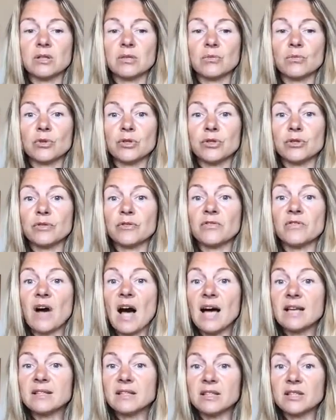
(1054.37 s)
What your
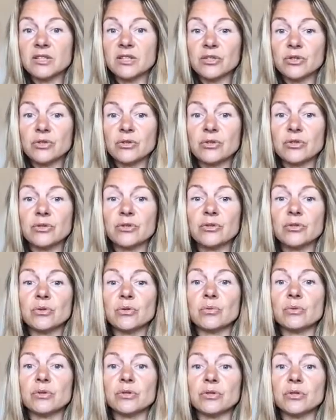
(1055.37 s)
father did to you,
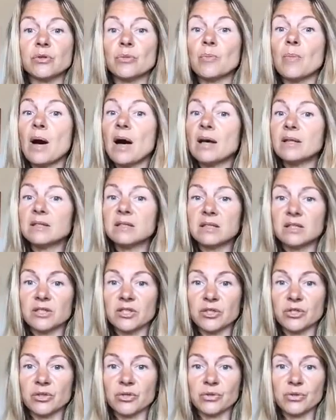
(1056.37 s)
what your mother
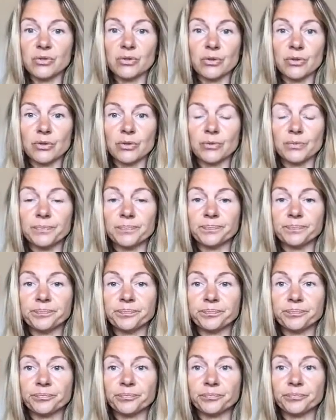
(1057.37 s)
did to you.
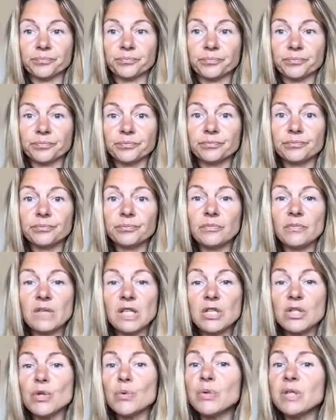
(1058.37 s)

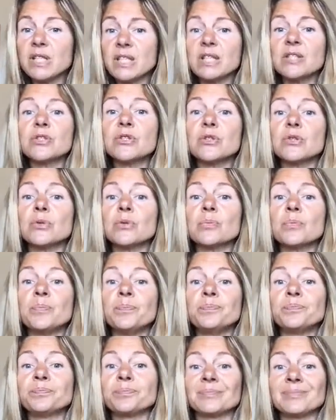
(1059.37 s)
So we need to
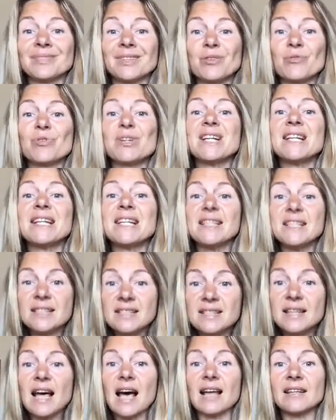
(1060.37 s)
release
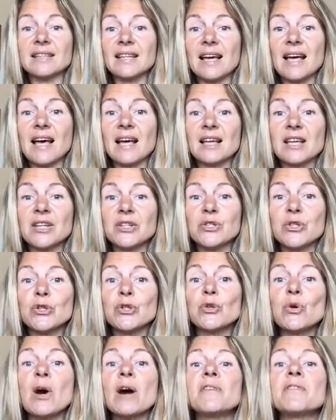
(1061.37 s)
that. So
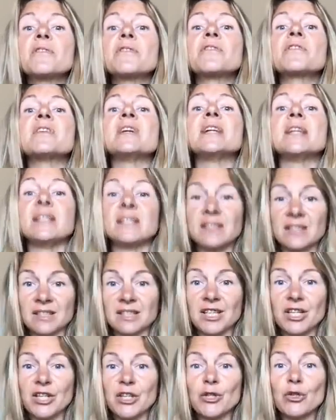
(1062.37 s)
you are freed.
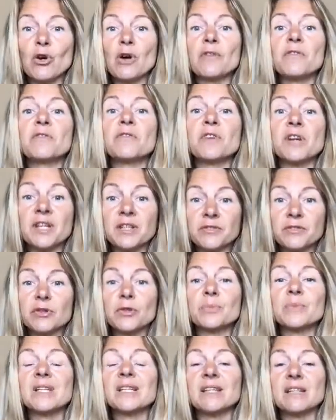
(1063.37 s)
You are freed
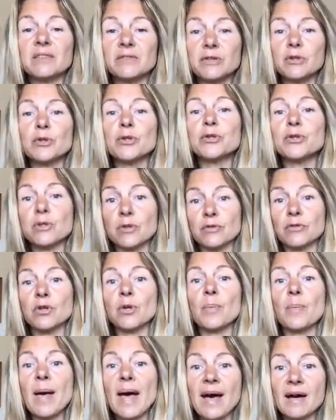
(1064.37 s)
from the influence of
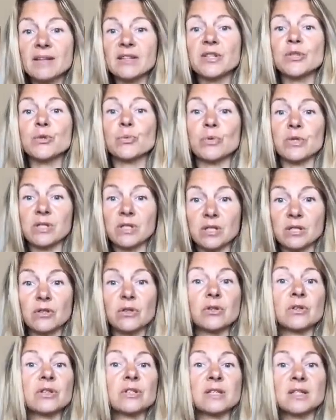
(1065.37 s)
your parents within
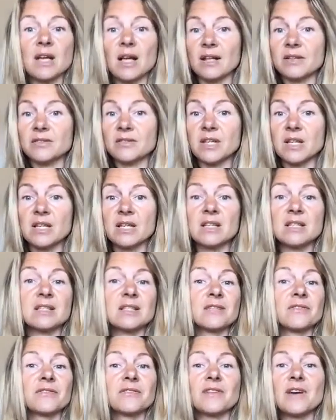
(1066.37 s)
yourself.
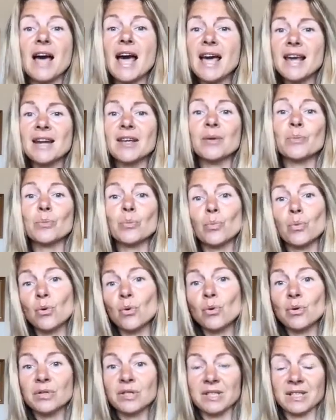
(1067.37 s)
It's very
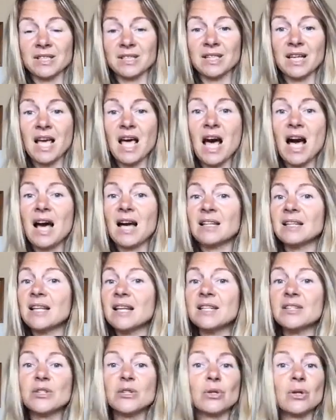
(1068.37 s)
important.
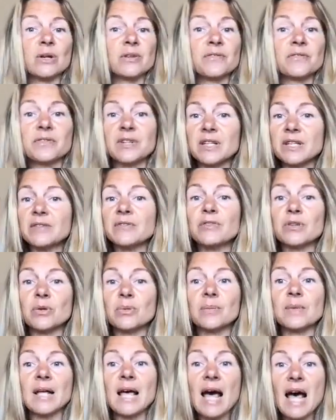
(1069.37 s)
Unless you are free
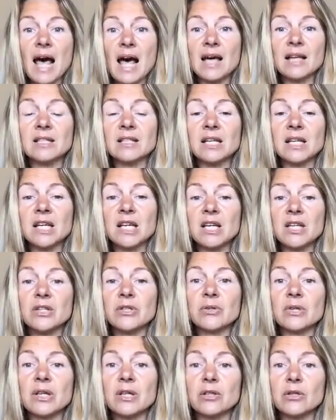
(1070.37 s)
from that,
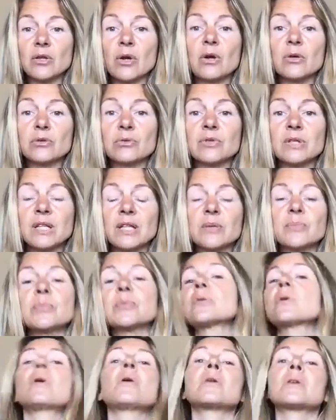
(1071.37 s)
you cannot really
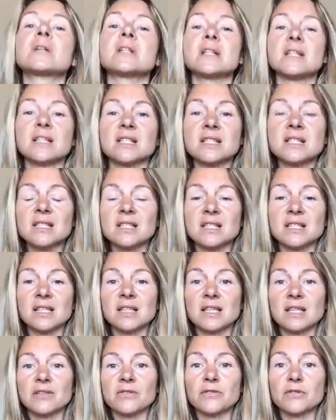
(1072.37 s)
progress
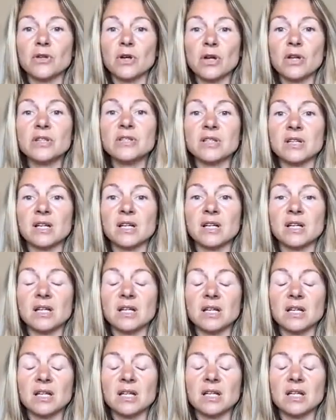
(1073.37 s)
further.
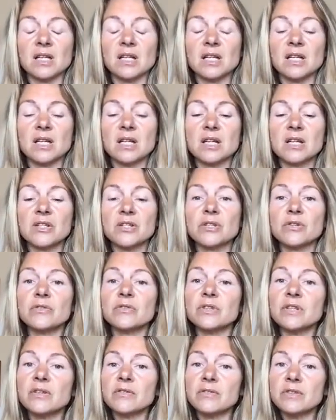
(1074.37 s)
So
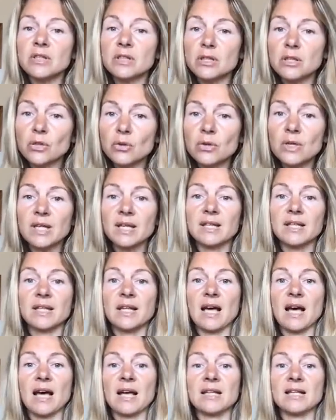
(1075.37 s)
we look at
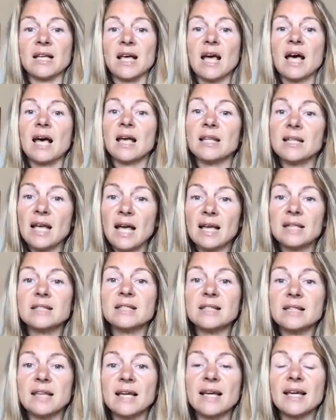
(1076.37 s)
that, and that
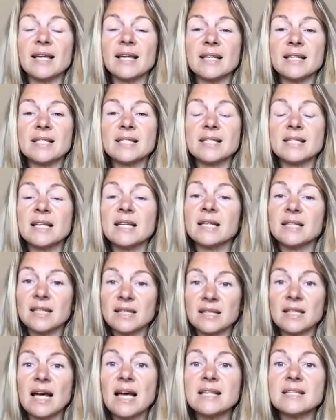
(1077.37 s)

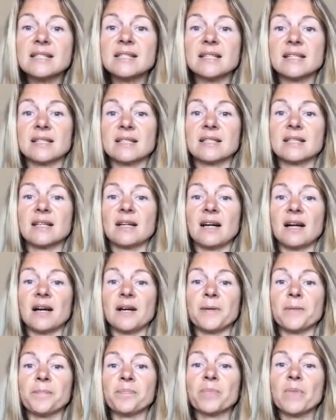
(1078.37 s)
does take
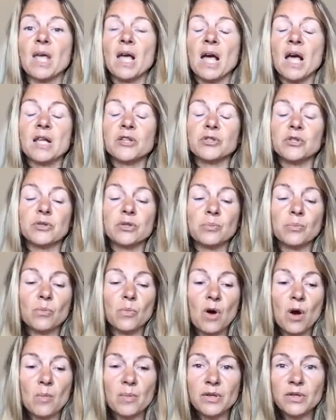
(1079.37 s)
time. So the
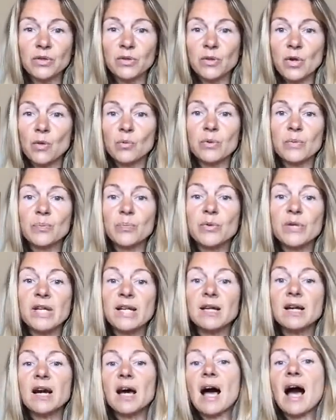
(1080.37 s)
moment we
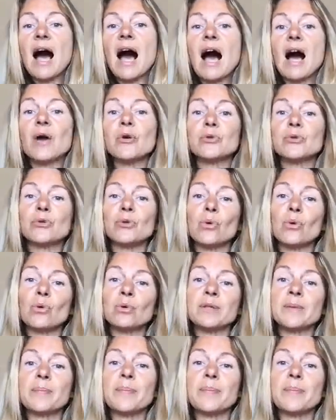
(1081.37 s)
bring out all the